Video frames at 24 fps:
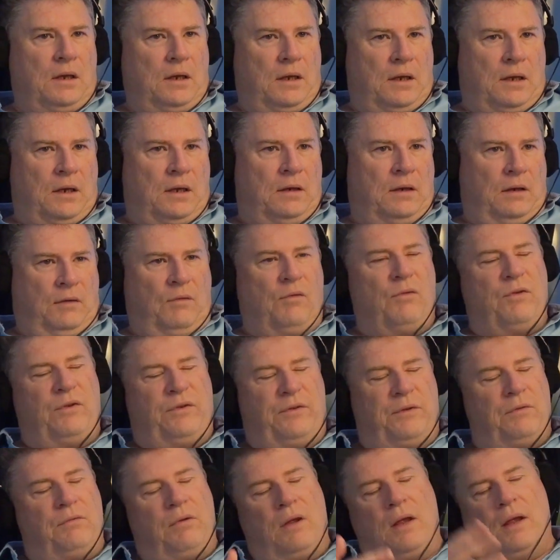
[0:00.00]
And of
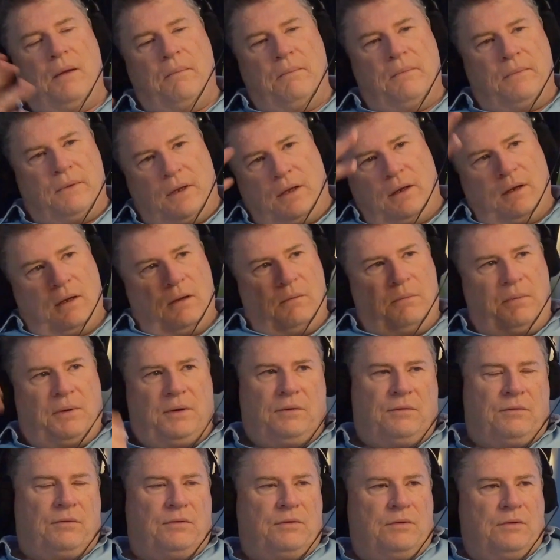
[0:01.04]
course, through him, then I'd be
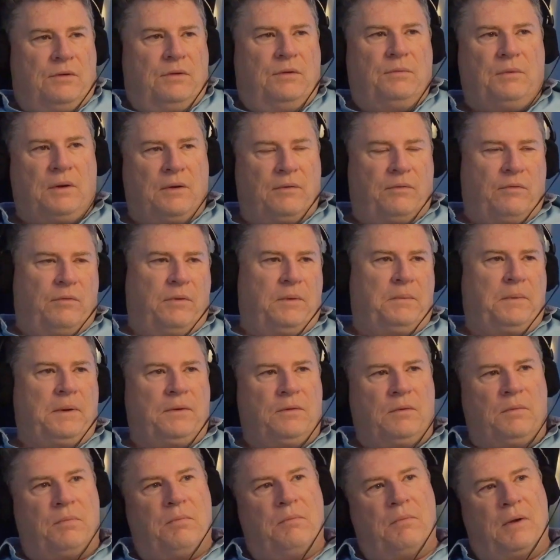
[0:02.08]
introduced whenever we
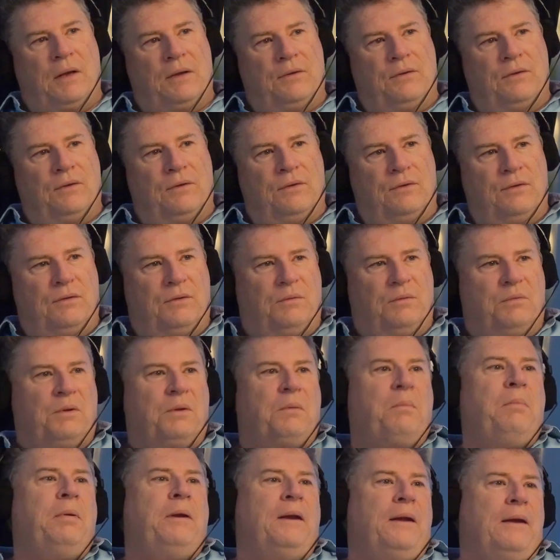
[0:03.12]
meet up in Manchester to other
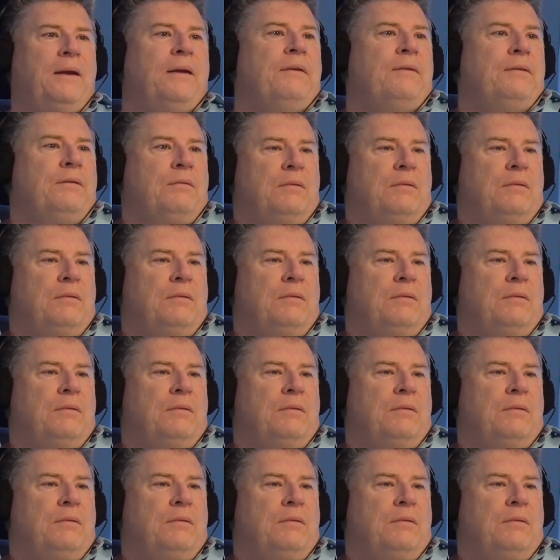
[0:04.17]
players. So